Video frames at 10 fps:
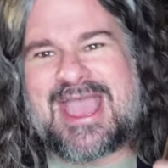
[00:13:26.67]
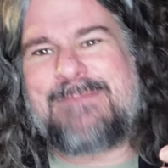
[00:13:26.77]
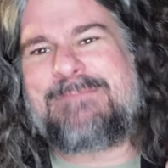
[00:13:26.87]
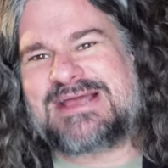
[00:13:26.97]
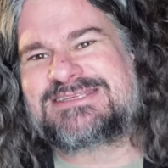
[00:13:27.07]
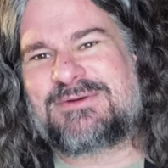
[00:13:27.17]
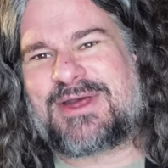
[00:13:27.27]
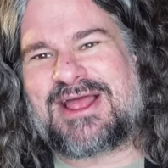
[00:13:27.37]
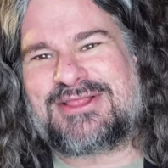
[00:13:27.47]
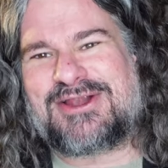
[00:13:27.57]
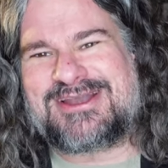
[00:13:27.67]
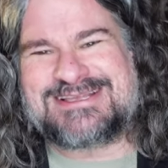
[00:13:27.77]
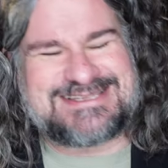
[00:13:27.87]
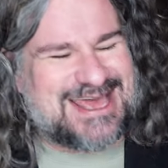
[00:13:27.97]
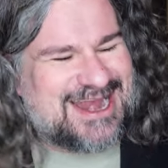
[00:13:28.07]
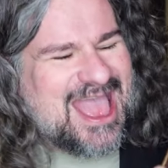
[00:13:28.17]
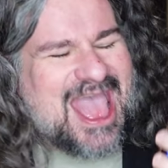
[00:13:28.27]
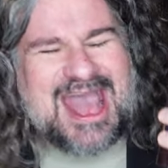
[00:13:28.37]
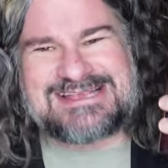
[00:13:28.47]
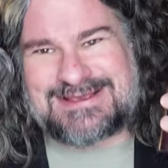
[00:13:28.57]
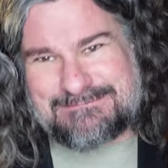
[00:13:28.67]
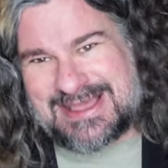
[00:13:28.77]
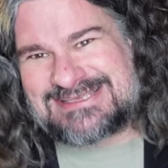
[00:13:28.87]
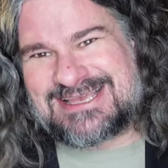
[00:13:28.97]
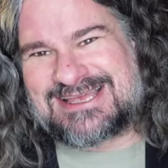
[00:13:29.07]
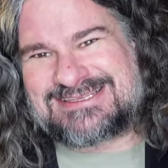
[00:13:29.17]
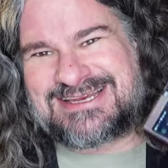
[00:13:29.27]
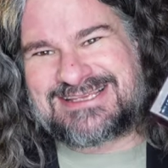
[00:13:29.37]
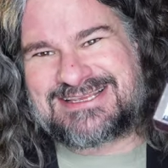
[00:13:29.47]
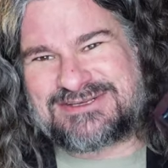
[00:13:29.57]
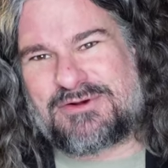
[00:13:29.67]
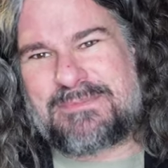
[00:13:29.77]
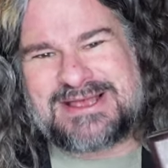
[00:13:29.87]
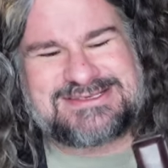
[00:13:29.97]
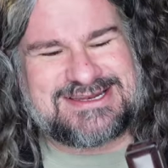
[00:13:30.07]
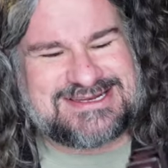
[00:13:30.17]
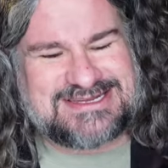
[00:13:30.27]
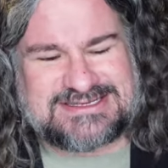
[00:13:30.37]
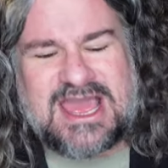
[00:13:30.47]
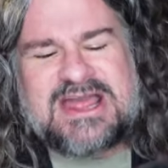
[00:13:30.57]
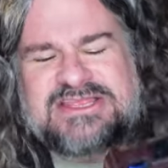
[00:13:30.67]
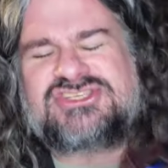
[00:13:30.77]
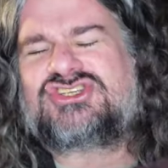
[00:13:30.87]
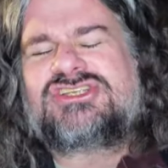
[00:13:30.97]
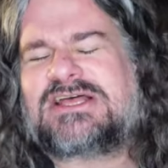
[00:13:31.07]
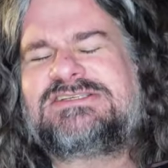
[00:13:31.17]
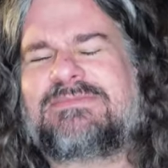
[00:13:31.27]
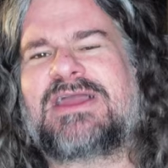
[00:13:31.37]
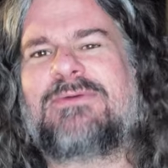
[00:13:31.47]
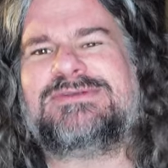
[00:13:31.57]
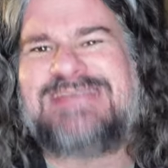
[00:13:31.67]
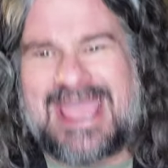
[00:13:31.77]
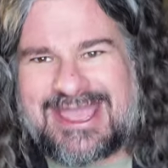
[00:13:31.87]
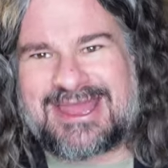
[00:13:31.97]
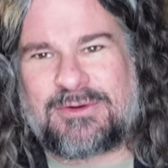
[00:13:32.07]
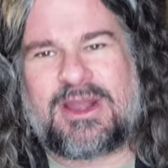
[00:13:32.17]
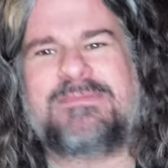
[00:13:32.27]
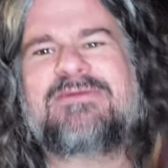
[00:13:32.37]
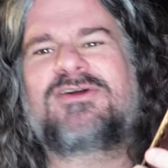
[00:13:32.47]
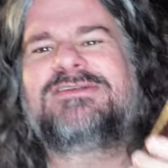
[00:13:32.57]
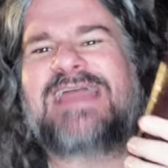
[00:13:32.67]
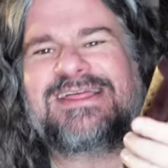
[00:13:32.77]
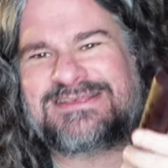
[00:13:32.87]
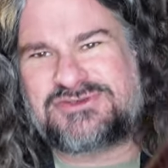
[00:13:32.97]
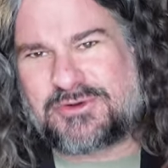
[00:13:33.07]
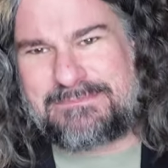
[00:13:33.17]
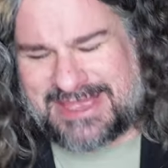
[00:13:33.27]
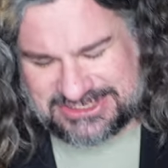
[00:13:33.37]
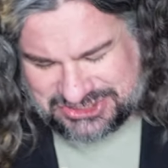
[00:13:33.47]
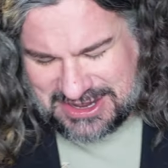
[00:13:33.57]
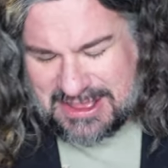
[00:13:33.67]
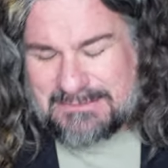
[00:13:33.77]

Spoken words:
And basically what I learned is that as amazing as it is, as robust as it is, this is just not something I would take anywhere. I'm never going to take this to a beach.